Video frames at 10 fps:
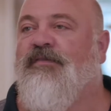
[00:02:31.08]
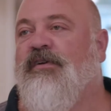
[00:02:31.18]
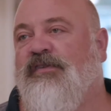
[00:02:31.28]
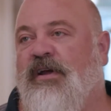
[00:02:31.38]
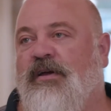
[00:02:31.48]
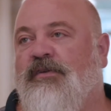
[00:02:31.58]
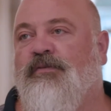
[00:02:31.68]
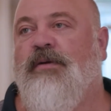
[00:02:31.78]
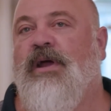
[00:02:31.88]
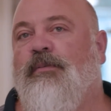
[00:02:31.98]
of our scenarios,
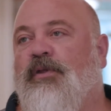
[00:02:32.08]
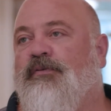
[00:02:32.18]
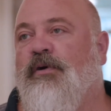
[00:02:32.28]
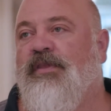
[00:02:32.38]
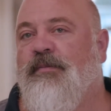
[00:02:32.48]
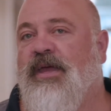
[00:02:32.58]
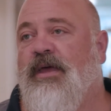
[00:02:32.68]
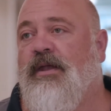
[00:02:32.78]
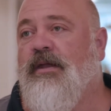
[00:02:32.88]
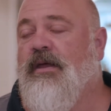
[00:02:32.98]
we were able to throw them
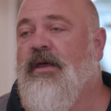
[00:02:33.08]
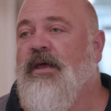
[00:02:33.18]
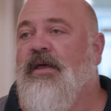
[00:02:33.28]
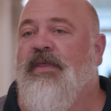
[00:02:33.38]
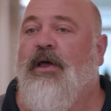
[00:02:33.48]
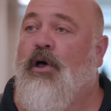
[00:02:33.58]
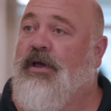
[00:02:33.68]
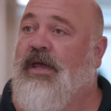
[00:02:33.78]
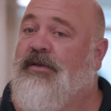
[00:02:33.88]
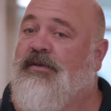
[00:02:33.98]
in. They all
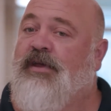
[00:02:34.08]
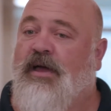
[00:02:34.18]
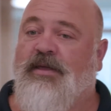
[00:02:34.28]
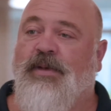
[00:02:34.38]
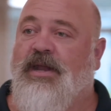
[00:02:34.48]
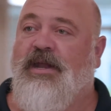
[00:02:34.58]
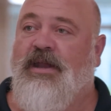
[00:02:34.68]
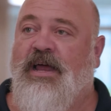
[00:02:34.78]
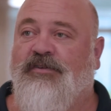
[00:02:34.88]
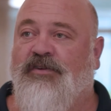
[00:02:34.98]
get documented in
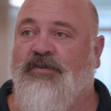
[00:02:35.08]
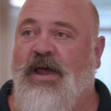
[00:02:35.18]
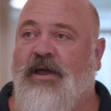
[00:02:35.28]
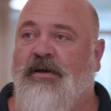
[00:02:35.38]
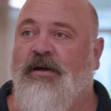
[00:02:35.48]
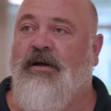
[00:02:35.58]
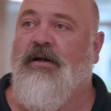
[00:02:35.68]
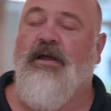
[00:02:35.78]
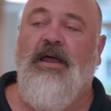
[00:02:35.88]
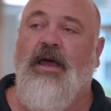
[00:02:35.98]
Action Tracker,
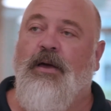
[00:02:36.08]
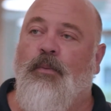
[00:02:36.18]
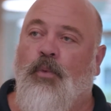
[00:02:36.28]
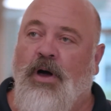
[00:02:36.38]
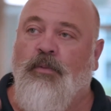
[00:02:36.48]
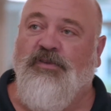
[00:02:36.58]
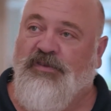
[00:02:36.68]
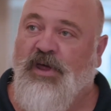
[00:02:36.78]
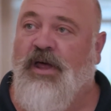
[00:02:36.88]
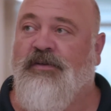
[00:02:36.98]
what was
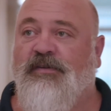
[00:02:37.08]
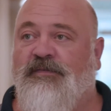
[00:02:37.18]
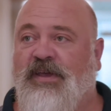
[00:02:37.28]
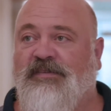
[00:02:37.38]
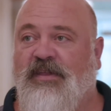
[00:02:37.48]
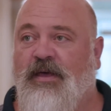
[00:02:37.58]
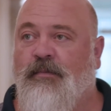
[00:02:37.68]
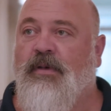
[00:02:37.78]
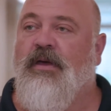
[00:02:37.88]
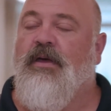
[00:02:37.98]
done to fix
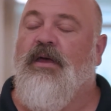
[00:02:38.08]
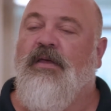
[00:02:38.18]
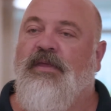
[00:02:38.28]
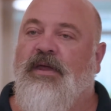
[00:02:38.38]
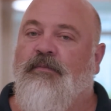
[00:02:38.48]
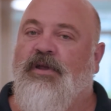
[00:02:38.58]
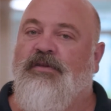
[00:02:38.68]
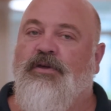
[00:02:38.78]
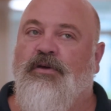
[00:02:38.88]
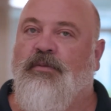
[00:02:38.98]
them, and then when
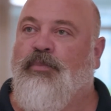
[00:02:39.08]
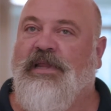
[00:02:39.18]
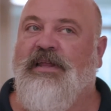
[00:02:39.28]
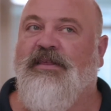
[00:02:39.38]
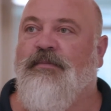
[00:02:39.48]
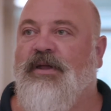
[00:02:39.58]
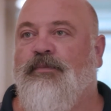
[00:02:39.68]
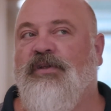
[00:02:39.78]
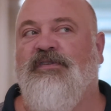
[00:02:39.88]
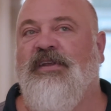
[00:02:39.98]
you complete them, it
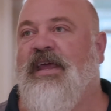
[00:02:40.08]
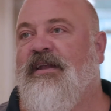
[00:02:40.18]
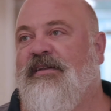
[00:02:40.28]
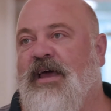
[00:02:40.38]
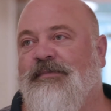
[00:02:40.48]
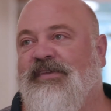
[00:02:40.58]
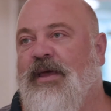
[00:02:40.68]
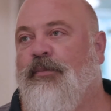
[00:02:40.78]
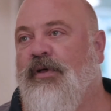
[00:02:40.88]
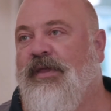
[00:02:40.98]
puts a date and time
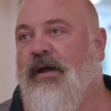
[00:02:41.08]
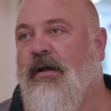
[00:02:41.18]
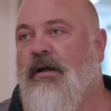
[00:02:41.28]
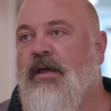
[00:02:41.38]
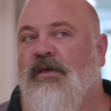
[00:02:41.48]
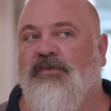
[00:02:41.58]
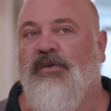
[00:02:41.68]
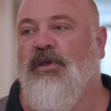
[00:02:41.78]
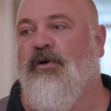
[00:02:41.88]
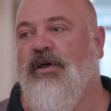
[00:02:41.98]
stamp on there. So you
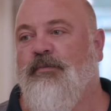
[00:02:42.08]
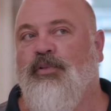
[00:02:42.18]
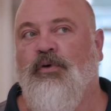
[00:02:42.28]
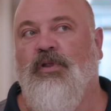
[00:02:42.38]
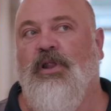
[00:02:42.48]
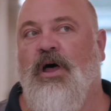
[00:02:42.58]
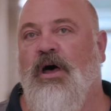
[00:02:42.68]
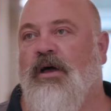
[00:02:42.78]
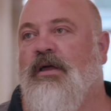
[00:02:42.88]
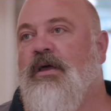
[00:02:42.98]
can go ahead and pull the
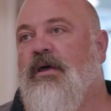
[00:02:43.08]
log